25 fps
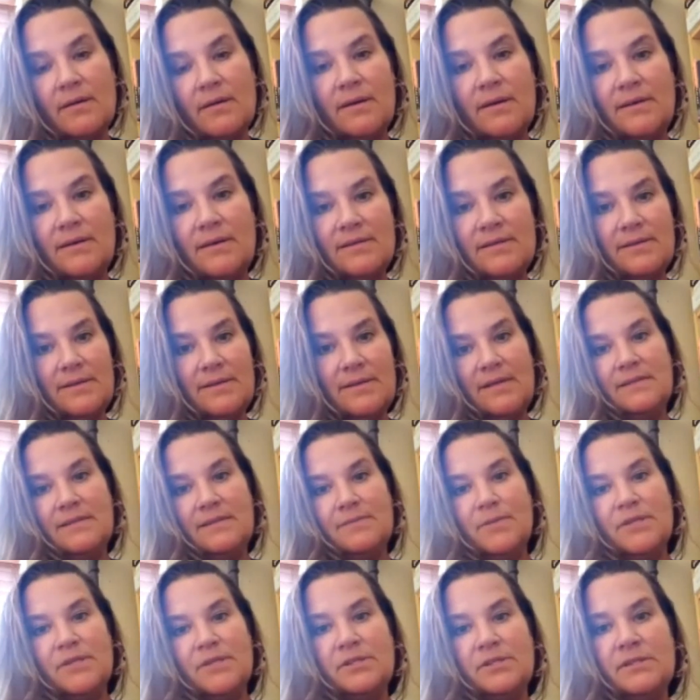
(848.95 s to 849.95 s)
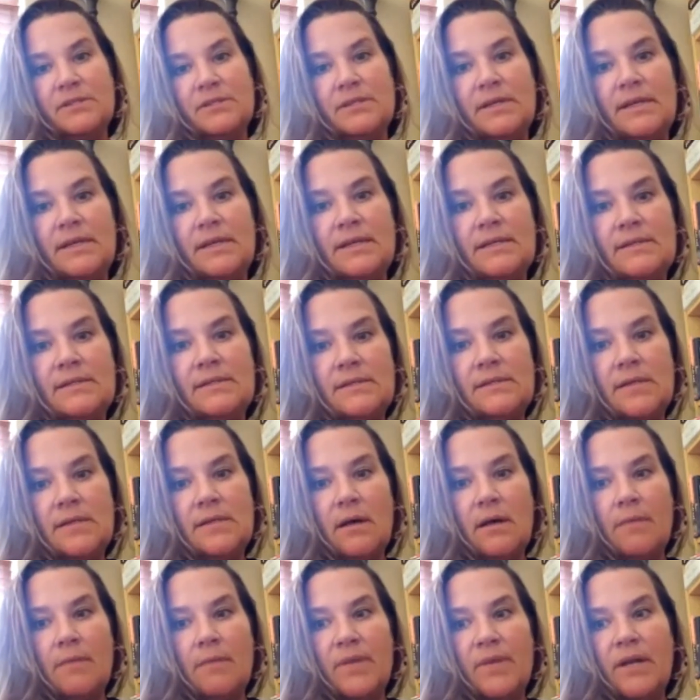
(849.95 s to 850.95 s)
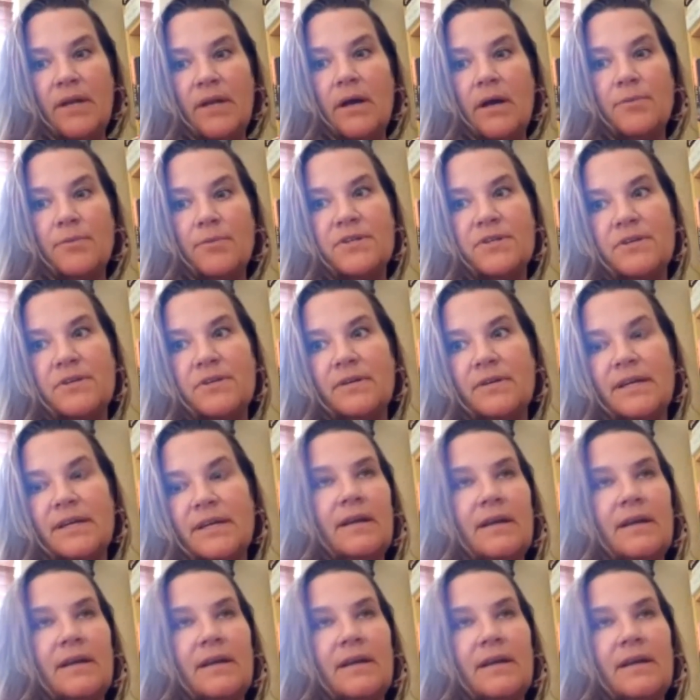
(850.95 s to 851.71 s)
It is as much as it is an opportunity.